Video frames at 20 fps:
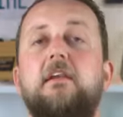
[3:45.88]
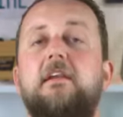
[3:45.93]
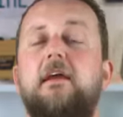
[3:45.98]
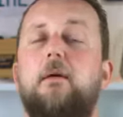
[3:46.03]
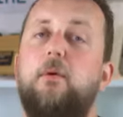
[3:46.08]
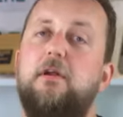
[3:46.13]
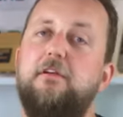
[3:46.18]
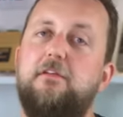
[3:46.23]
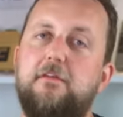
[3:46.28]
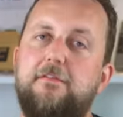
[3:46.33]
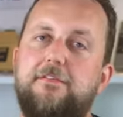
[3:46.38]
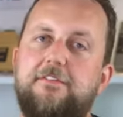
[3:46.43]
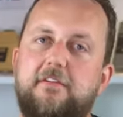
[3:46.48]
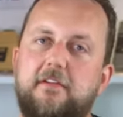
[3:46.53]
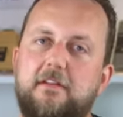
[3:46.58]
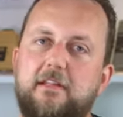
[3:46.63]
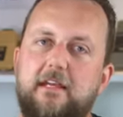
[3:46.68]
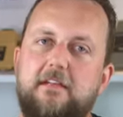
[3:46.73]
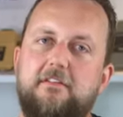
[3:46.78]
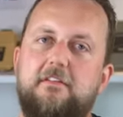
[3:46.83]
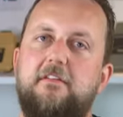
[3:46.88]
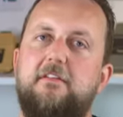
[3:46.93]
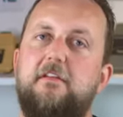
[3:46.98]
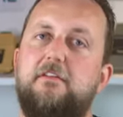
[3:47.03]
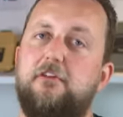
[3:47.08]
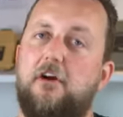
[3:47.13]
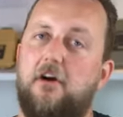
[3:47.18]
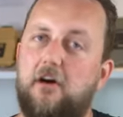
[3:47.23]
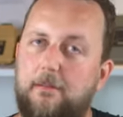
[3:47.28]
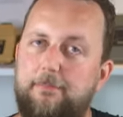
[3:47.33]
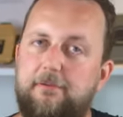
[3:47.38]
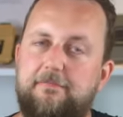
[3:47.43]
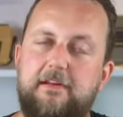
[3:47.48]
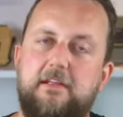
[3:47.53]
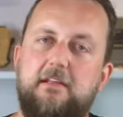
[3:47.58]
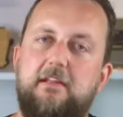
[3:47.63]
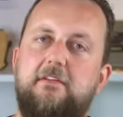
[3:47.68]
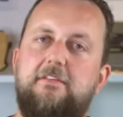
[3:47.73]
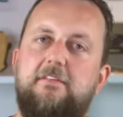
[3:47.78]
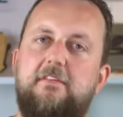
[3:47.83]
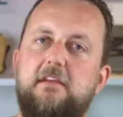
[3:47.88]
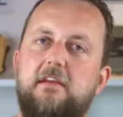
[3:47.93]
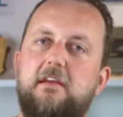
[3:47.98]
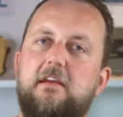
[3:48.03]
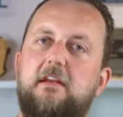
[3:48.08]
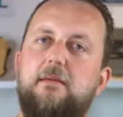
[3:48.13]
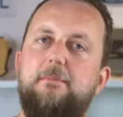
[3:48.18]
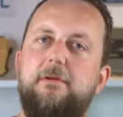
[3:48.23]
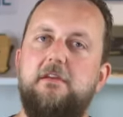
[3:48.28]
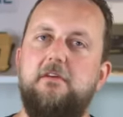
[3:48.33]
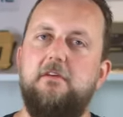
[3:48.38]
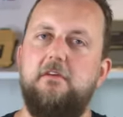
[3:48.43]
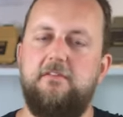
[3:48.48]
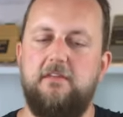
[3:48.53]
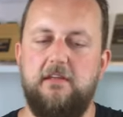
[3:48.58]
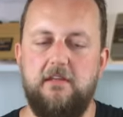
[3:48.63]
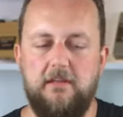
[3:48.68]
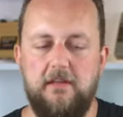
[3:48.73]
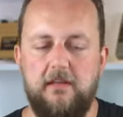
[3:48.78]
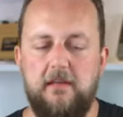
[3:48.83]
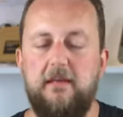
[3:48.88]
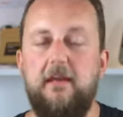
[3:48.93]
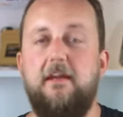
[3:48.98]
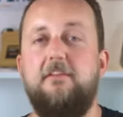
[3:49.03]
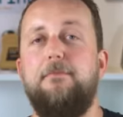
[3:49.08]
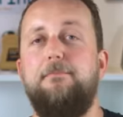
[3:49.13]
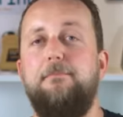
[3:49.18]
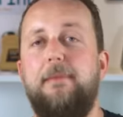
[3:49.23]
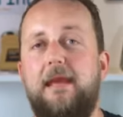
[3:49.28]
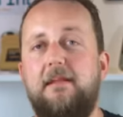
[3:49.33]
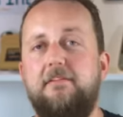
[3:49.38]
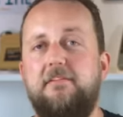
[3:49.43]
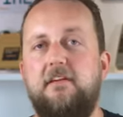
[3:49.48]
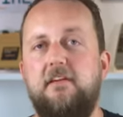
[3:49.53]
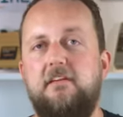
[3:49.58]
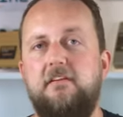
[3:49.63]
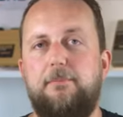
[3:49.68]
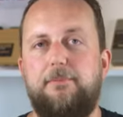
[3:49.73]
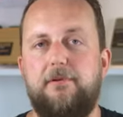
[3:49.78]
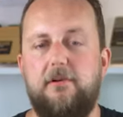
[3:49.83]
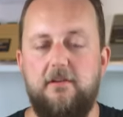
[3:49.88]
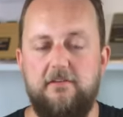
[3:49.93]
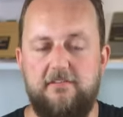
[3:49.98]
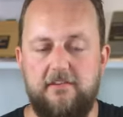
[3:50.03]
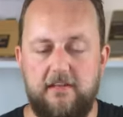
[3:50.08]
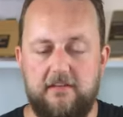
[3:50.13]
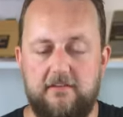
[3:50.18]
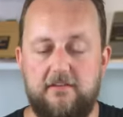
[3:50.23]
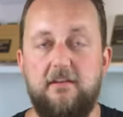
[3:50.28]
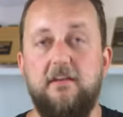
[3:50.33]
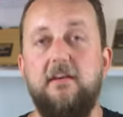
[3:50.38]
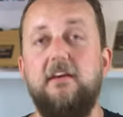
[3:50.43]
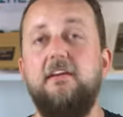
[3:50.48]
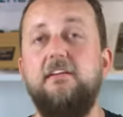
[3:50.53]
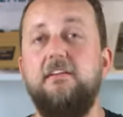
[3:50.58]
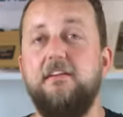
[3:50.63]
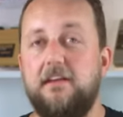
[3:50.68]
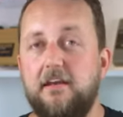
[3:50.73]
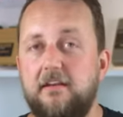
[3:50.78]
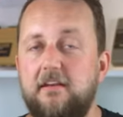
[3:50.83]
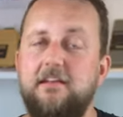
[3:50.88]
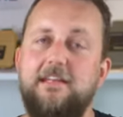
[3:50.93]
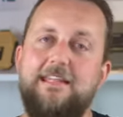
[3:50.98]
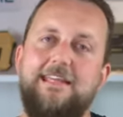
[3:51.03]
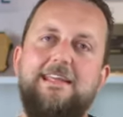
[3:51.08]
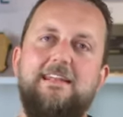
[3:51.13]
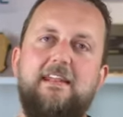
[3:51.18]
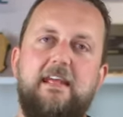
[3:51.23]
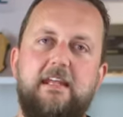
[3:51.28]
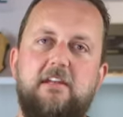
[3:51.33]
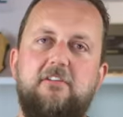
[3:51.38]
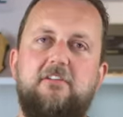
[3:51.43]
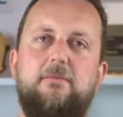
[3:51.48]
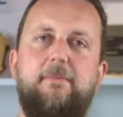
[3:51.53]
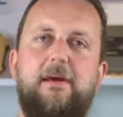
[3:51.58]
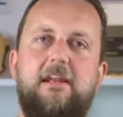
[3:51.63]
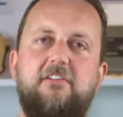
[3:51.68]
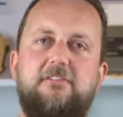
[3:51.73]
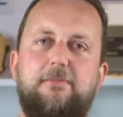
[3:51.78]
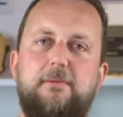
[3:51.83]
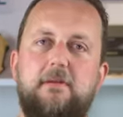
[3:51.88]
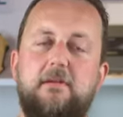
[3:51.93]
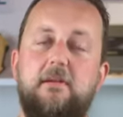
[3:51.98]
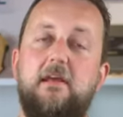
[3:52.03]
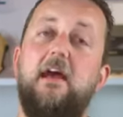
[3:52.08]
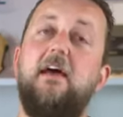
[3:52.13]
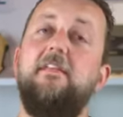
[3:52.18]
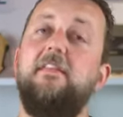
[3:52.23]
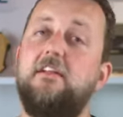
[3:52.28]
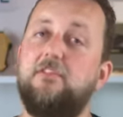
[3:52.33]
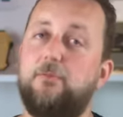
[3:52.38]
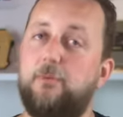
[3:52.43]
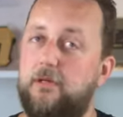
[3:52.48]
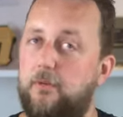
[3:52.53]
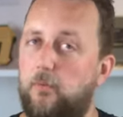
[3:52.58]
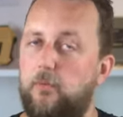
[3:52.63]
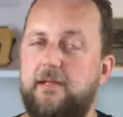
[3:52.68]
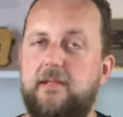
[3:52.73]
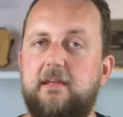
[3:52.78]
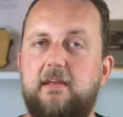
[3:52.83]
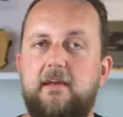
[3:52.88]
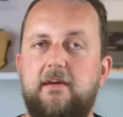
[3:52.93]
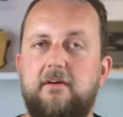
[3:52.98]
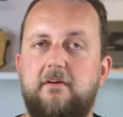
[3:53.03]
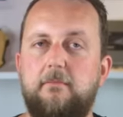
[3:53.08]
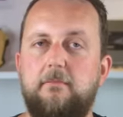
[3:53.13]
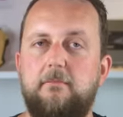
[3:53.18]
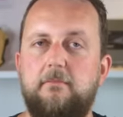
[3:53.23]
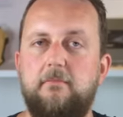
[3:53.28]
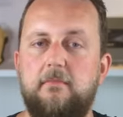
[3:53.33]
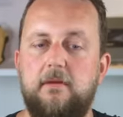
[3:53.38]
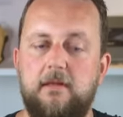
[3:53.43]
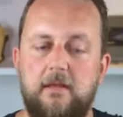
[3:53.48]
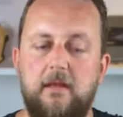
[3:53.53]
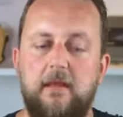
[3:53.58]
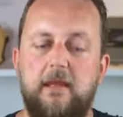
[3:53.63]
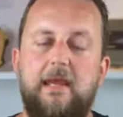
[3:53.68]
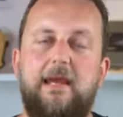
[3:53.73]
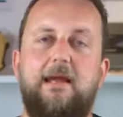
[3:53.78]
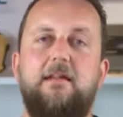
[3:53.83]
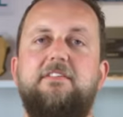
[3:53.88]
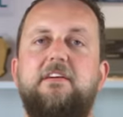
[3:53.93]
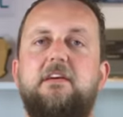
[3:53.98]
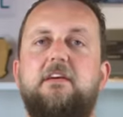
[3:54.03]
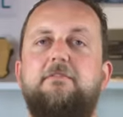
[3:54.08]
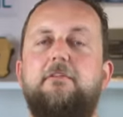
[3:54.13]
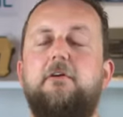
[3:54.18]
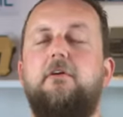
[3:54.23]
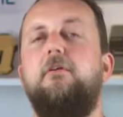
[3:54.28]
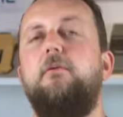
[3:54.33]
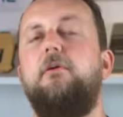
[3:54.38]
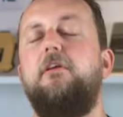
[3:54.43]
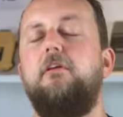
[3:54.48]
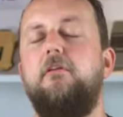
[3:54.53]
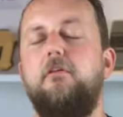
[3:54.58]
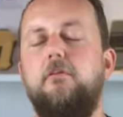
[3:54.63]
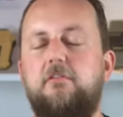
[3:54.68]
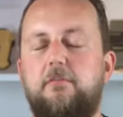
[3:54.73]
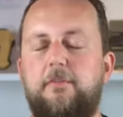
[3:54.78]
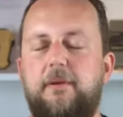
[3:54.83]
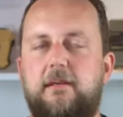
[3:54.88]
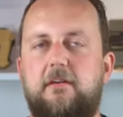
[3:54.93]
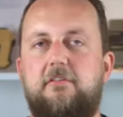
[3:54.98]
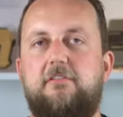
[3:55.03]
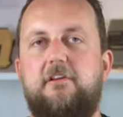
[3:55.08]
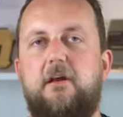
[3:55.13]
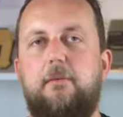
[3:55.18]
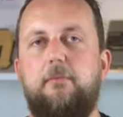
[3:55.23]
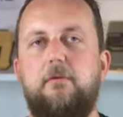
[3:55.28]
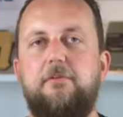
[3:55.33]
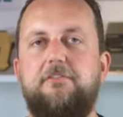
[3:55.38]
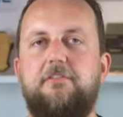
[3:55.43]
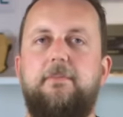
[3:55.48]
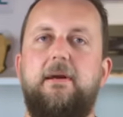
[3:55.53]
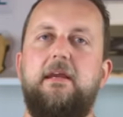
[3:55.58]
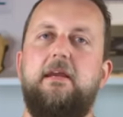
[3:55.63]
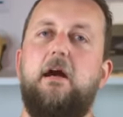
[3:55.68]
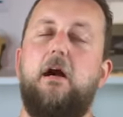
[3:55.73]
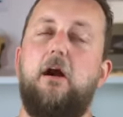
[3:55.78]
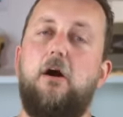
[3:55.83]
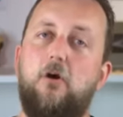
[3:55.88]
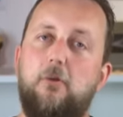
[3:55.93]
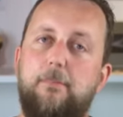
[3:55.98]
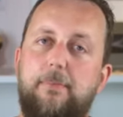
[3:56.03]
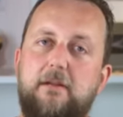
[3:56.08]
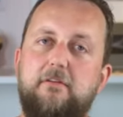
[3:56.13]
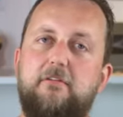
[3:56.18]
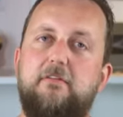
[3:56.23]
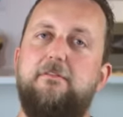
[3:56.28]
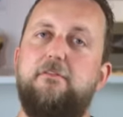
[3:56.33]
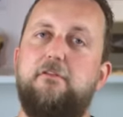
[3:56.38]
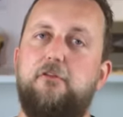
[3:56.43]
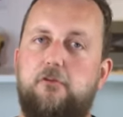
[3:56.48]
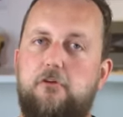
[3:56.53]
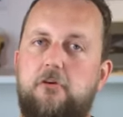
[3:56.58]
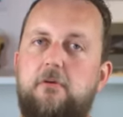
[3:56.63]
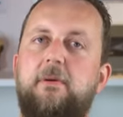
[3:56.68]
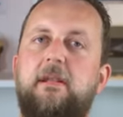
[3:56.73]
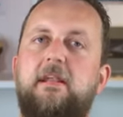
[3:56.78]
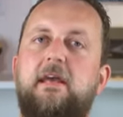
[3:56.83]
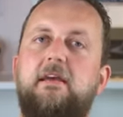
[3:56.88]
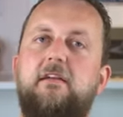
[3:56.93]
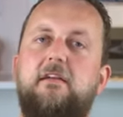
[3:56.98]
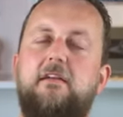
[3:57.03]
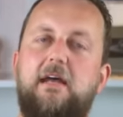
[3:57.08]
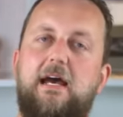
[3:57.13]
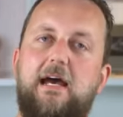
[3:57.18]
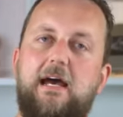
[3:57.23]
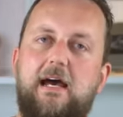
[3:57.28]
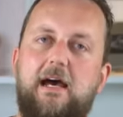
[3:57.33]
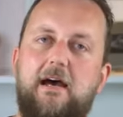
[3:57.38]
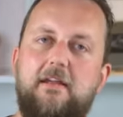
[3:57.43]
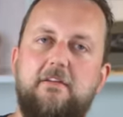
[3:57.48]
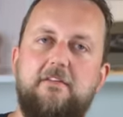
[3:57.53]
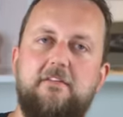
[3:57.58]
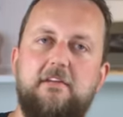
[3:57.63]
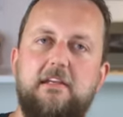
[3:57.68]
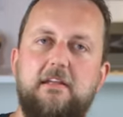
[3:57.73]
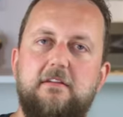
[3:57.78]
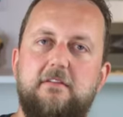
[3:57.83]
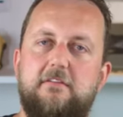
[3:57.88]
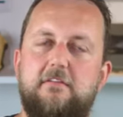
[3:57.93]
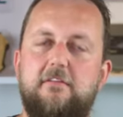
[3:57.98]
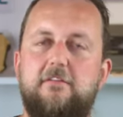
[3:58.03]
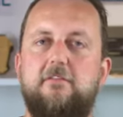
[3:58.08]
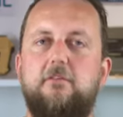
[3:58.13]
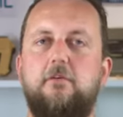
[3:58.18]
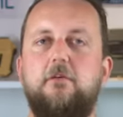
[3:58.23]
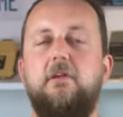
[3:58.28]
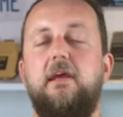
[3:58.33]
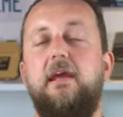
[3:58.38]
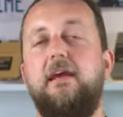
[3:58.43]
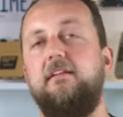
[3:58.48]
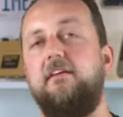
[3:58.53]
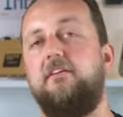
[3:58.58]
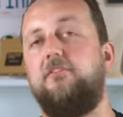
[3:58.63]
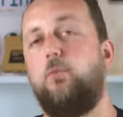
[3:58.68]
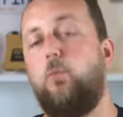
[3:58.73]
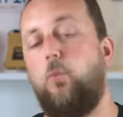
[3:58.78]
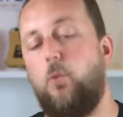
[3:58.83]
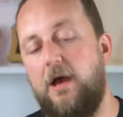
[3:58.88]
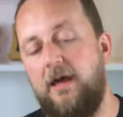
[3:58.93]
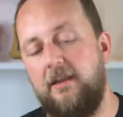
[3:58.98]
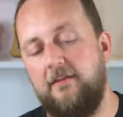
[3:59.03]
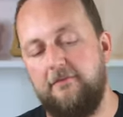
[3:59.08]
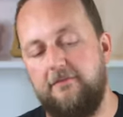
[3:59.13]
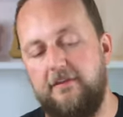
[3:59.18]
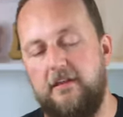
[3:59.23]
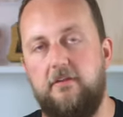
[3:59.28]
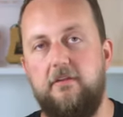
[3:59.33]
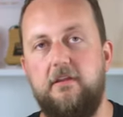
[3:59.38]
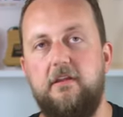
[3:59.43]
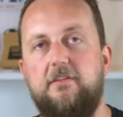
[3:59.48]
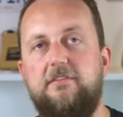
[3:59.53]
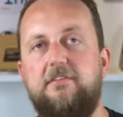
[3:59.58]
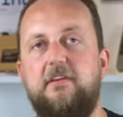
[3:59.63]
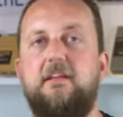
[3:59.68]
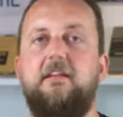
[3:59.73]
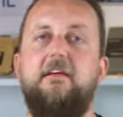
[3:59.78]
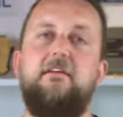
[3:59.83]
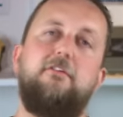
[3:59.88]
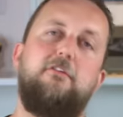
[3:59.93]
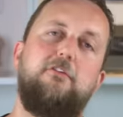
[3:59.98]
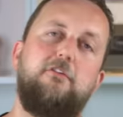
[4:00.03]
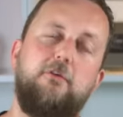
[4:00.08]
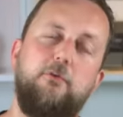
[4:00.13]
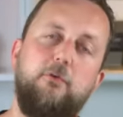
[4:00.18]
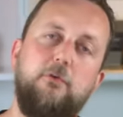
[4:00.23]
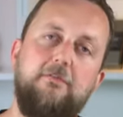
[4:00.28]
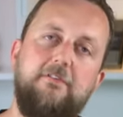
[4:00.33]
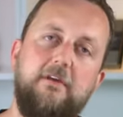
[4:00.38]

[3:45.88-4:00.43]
Now, once you've selected the type of LS that you're going to be using, it's mounted in your project, you're going to need engine management, and that's where we can help. Haltech have gone to a huge amount of trouble to make a whole bunch of terminated harness kits to suit LS1 variants, LS2